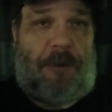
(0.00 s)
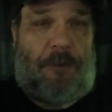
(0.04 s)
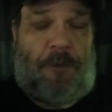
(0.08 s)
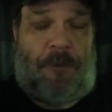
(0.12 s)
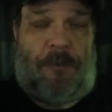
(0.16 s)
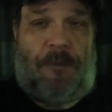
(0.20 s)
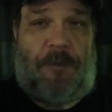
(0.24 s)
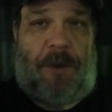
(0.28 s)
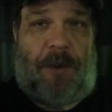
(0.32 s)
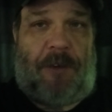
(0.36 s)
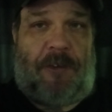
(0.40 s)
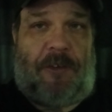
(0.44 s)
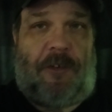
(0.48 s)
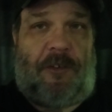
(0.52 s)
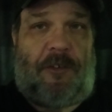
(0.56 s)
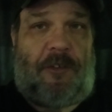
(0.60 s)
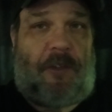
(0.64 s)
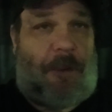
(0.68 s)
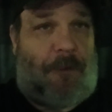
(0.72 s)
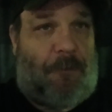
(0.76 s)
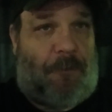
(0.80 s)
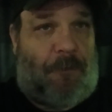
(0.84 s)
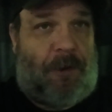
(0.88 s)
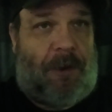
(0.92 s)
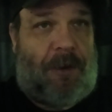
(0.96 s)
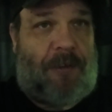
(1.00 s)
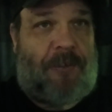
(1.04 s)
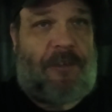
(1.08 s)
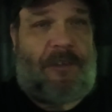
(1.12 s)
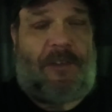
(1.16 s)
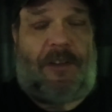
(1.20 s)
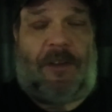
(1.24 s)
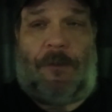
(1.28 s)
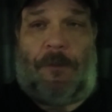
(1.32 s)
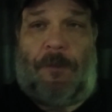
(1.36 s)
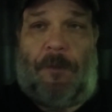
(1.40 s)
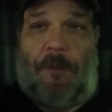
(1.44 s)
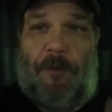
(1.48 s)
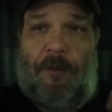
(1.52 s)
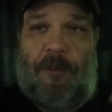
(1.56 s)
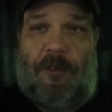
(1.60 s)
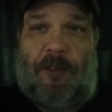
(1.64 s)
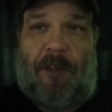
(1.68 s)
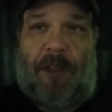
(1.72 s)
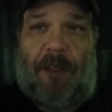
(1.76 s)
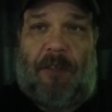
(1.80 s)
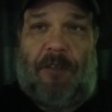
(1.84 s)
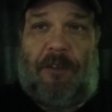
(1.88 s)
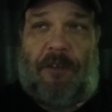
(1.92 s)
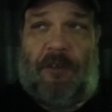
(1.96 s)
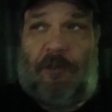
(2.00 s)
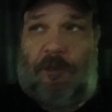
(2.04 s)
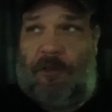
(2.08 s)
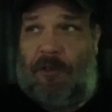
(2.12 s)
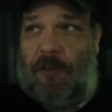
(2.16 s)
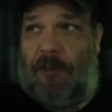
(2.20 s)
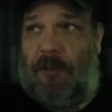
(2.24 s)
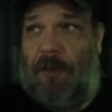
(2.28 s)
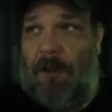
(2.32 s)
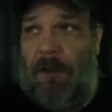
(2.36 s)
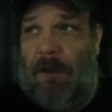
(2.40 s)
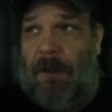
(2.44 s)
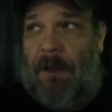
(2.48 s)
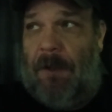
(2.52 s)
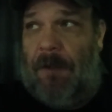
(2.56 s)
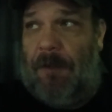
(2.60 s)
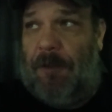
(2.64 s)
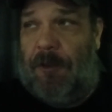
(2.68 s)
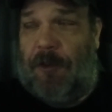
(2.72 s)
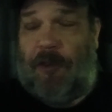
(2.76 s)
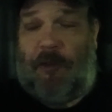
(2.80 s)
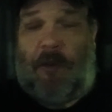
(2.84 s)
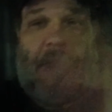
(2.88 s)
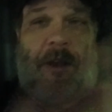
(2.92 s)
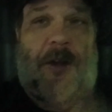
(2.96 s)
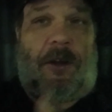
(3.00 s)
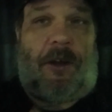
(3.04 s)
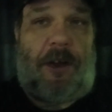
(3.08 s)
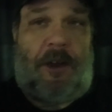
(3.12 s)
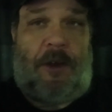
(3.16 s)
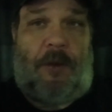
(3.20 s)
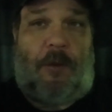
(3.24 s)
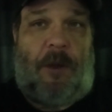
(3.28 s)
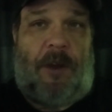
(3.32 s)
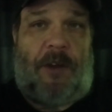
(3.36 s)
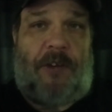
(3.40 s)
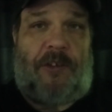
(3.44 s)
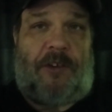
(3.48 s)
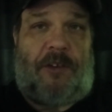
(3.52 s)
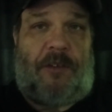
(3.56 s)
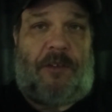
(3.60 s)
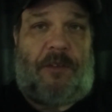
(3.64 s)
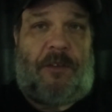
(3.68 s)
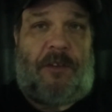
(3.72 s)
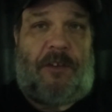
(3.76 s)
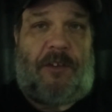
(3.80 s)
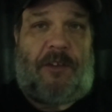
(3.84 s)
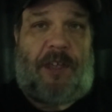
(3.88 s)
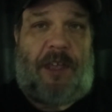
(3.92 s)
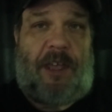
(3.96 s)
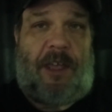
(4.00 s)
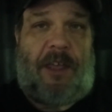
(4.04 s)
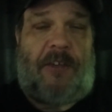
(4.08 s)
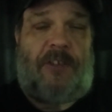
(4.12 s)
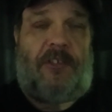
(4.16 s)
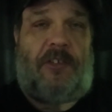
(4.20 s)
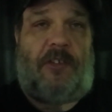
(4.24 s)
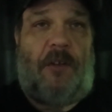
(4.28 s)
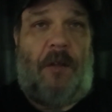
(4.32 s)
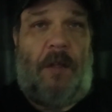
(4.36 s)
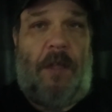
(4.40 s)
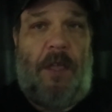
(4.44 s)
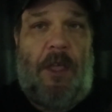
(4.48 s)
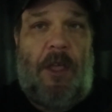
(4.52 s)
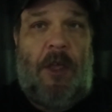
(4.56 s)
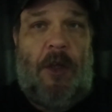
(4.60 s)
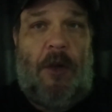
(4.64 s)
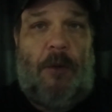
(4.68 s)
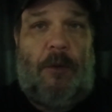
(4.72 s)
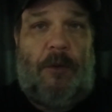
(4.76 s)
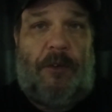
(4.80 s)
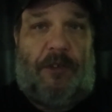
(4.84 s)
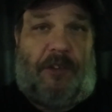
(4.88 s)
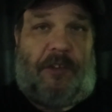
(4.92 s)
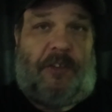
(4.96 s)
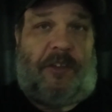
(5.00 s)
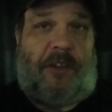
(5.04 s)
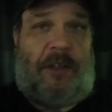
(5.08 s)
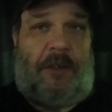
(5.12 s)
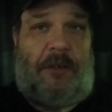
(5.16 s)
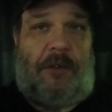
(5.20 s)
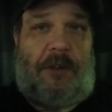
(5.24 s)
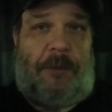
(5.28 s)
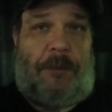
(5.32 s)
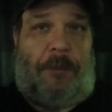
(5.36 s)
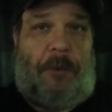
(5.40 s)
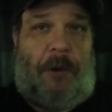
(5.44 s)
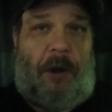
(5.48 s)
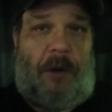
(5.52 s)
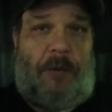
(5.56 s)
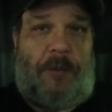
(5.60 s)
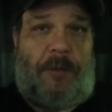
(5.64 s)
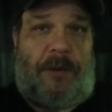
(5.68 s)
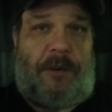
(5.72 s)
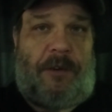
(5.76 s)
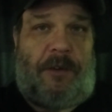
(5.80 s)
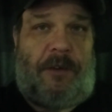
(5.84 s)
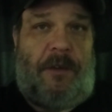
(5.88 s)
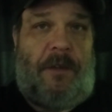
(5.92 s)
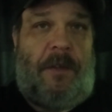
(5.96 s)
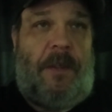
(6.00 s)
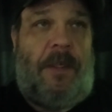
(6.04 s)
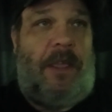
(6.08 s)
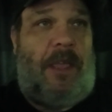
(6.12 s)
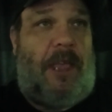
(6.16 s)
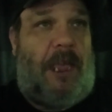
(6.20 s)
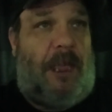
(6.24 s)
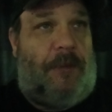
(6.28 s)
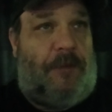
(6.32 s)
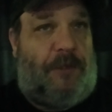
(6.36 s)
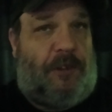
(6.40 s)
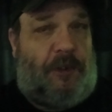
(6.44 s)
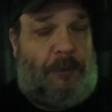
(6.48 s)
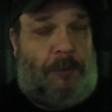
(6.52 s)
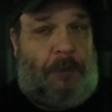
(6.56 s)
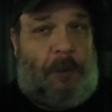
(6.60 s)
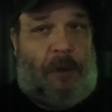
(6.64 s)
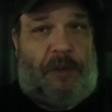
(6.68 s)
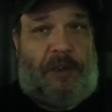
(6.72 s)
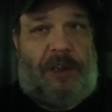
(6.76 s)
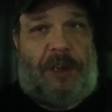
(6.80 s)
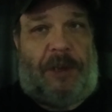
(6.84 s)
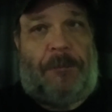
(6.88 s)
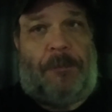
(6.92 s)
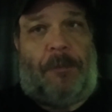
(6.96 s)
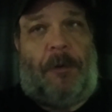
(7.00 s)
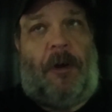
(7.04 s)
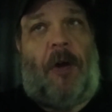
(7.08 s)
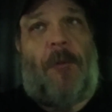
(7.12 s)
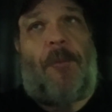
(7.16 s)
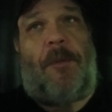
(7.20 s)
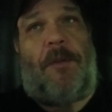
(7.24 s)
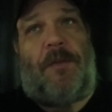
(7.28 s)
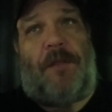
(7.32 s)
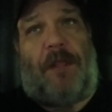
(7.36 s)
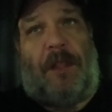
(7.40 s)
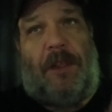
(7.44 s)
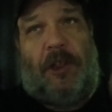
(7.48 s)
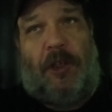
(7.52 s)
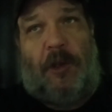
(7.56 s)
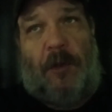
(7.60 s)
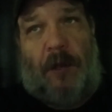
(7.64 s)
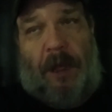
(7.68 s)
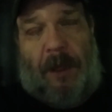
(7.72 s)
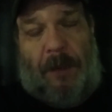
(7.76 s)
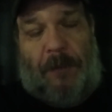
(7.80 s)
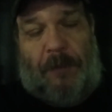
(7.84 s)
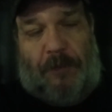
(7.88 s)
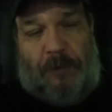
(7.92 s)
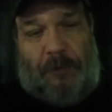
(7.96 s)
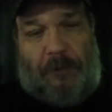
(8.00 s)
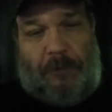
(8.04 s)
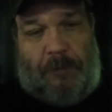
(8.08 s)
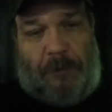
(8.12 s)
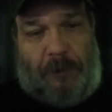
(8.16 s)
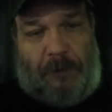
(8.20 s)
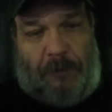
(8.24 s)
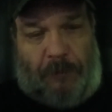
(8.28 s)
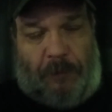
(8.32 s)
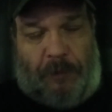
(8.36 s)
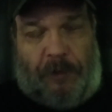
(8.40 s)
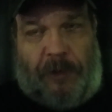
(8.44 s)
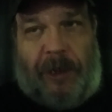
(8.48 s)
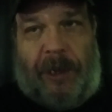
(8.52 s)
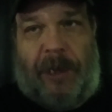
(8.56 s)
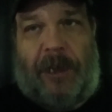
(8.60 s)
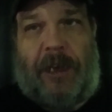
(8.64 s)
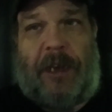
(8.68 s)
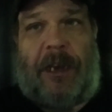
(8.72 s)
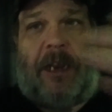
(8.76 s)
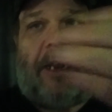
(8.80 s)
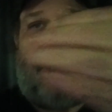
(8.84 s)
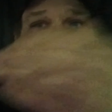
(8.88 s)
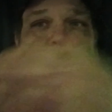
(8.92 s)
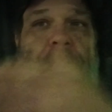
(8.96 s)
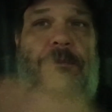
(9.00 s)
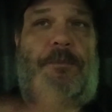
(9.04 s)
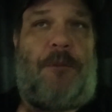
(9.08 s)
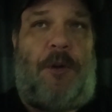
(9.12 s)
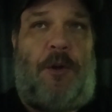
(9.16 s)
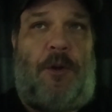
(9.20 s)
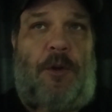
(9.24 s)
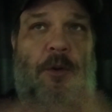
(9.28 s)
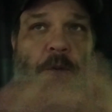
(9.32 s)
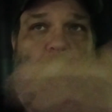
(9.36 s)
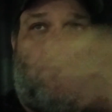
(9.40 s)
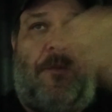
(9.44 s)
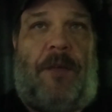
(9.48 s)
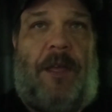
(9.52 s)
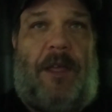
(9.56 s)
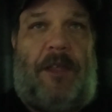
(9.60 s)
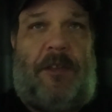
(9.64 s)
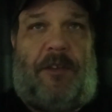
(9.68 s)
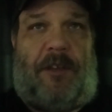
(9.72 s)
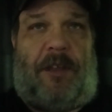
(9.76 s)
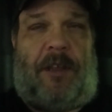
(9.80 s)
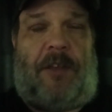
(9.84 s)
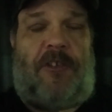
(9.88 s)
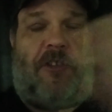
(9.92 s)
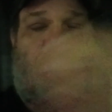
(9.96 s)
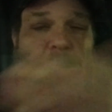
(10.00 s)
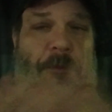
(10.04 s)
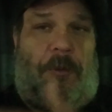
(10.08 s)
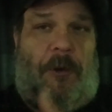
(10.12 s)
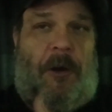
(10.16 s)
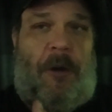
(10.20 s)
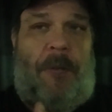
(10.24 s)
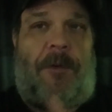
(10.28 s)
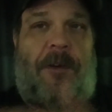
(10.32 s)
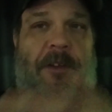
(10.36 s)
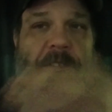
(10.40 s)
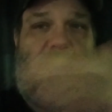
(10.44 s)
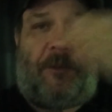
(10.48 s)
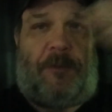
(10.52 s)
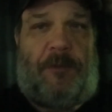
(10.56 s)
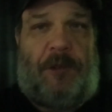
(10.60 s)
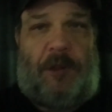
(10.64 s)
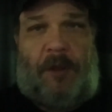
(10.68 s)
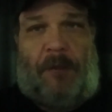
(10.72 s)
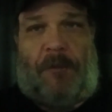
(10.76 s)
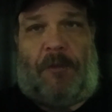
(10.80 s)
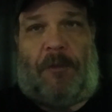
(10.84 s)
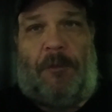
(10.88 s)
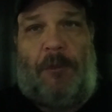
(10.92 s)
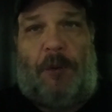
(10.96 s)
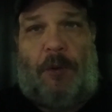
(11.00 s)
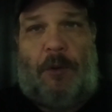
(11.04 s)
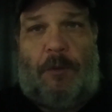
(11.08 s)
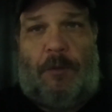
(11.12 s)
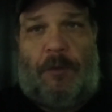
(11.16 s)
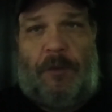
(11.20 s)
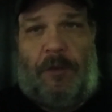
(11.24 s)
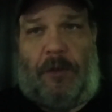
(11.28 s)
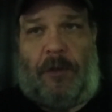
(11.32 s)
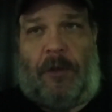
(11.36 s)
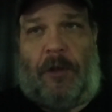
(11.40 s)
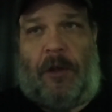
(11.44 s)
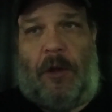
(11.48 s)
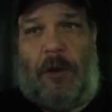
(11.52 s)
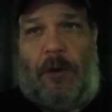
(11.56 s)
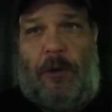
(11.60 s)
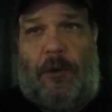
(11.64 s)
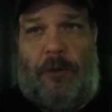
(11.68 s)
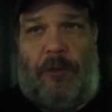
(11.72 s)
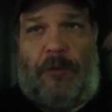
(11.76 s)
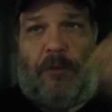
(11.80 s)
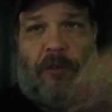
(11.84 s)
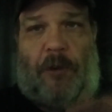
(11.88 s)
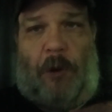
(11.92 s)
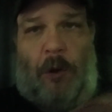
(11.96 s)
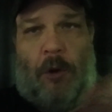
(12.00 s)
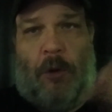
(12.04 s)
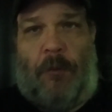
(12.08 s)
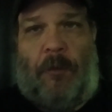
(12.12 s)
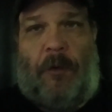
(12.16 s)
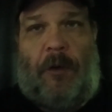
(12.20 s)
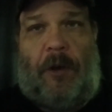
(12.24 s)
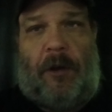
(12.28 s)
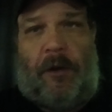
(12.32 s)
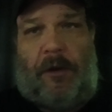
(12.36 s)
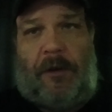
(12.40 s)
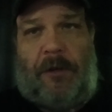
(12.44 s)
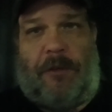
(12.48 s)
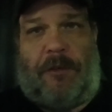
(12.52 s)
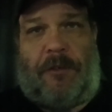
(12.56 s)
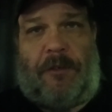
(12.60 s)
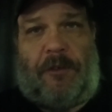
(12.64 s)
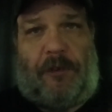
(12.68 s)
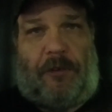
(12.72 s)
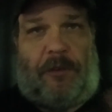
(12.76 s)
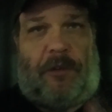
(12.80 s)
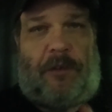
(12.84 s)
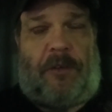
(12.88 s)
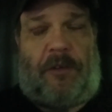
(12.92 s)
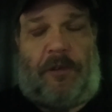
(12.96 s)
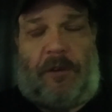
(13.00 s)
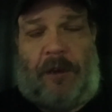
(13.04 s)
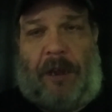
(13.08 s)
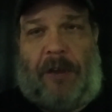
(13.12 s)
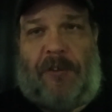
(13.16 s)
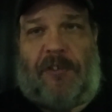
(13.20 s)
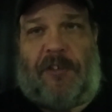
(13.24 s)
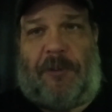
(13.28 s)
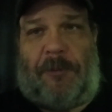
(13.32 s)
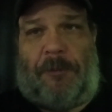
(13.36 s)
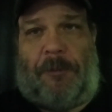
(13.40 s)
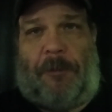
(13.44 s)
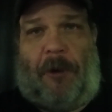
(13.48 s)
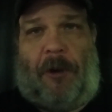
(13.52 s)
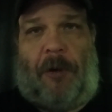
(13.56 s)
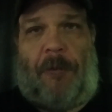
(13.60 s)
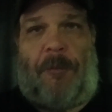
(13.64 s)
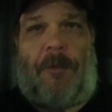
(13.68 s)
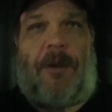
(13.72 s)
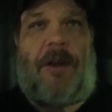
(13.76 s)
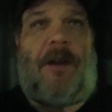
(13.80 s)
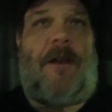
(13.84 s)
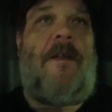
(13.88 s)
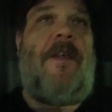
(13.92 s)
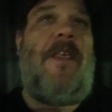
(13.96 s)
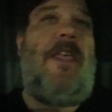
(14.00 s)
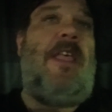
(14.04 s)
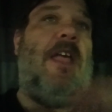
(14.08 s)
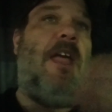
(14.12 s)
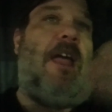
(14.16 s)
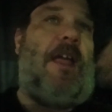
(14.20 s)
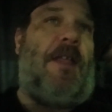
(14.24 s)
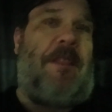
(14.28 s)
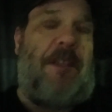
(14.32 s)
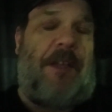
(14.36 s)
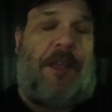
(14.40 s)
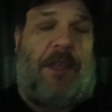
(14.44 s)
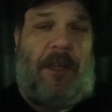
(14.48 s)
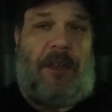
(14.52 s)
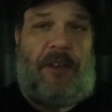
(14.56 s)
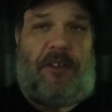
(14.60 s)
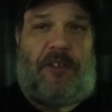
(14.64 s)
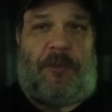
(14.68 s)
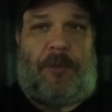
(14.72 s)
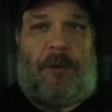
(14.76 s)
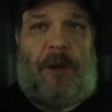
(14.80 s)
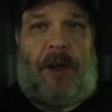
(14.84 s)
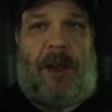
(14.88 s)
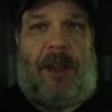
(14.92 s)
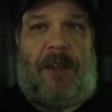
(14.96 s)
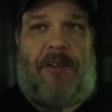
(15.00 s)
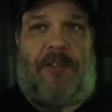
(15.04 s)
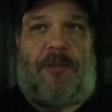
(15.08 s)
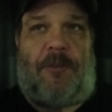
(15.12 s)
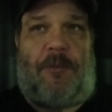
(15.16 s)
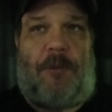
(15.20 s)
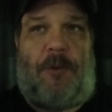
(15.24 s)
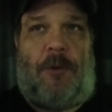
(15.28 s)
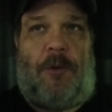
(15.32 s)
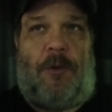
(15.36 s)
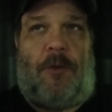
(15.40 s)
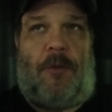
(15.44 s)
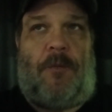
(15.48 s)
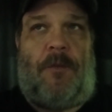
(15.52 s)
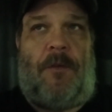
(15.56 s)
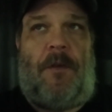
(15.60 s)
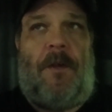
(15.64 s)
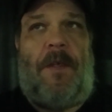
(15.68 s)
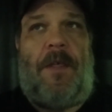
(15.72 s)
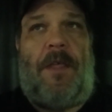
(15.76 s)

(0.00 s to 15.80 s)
features. Like, for instance, if we would say the trailer in question in this case was a single compartment. If it's a multi-compartment, then you have to routinely move, as each compartment is empty, you have to move the hose over to the next compartment. And the customer has to move